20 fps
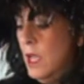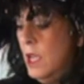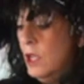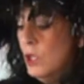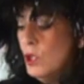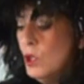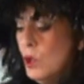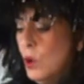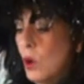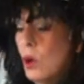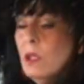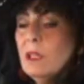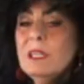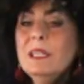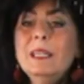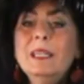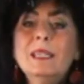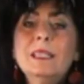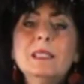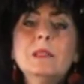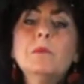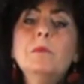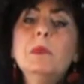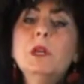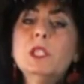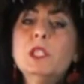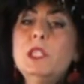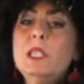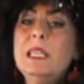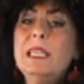Chocolate is
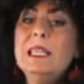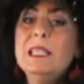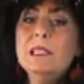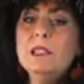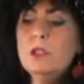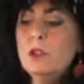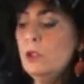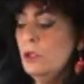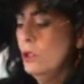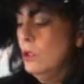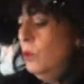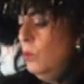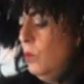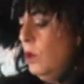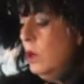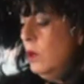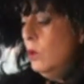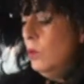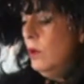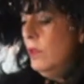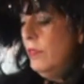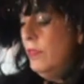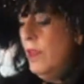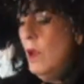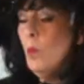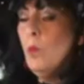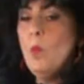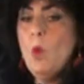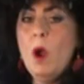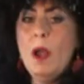much easier to work with
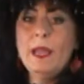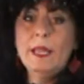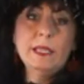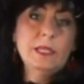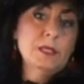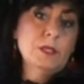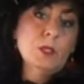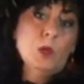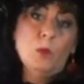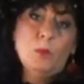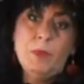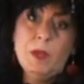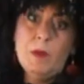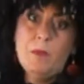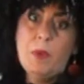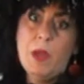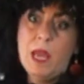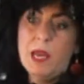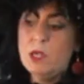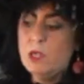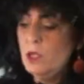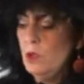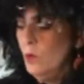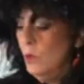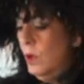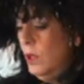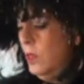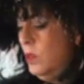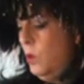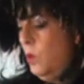than white, so be patient
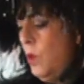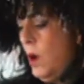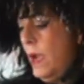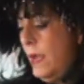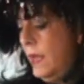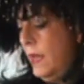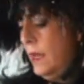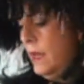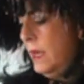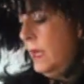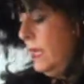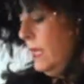with the white.